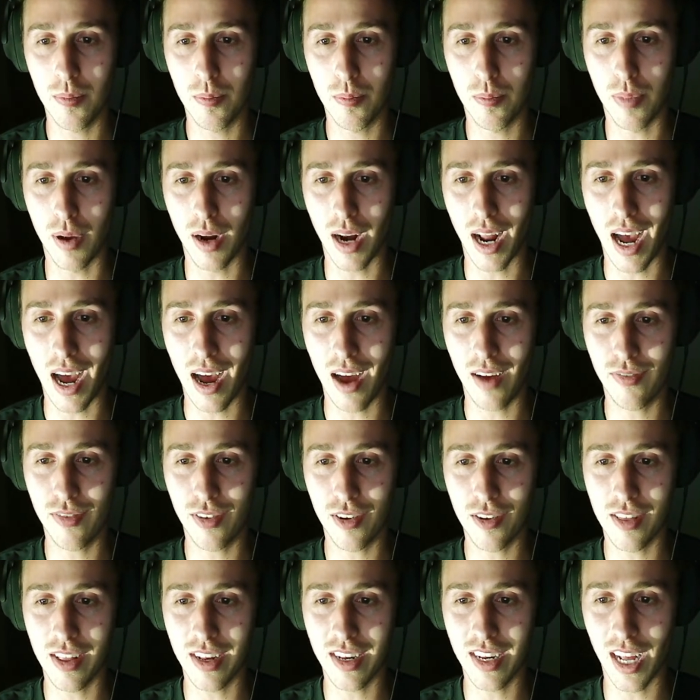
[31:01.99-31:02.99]
But
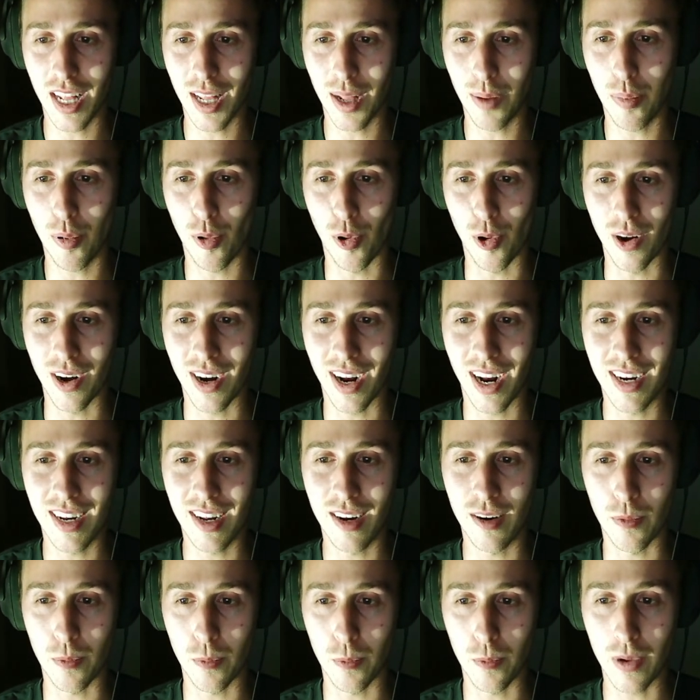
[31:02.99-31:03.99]
after the teleport, I
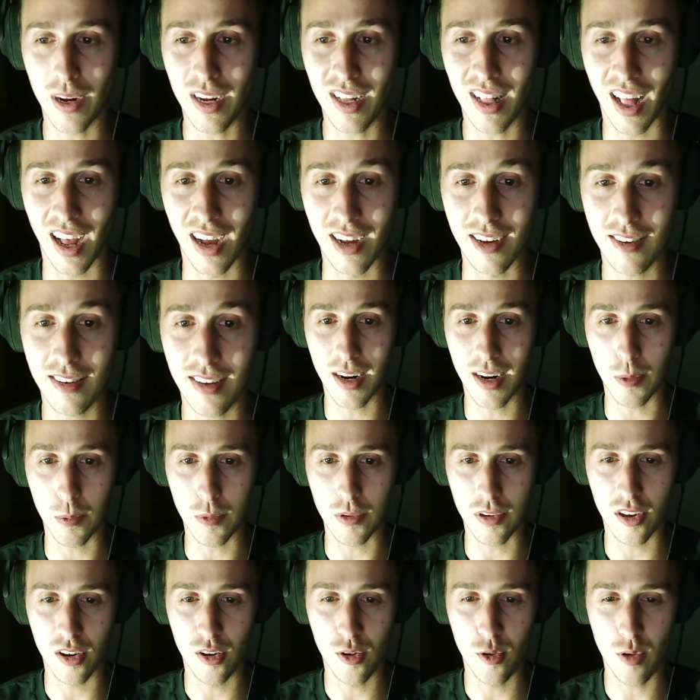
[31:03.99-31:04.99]
didn't realize
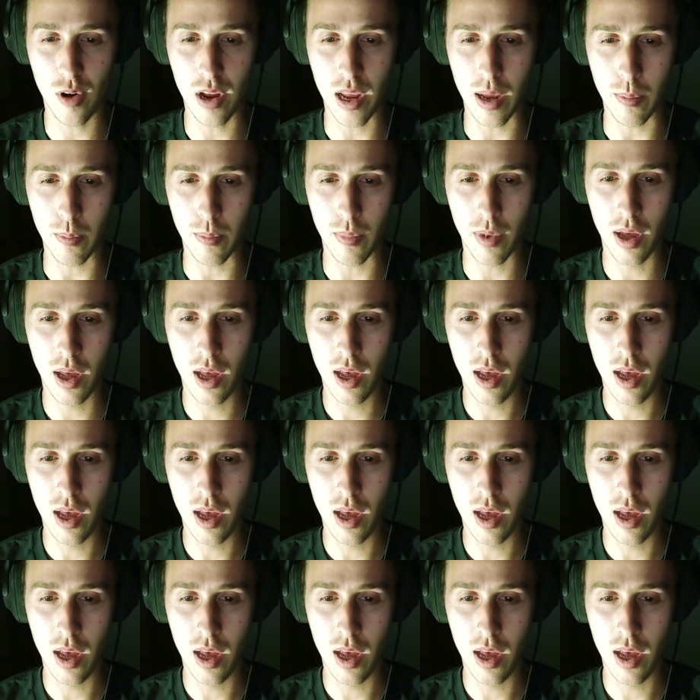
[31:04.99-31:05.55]
was a dream.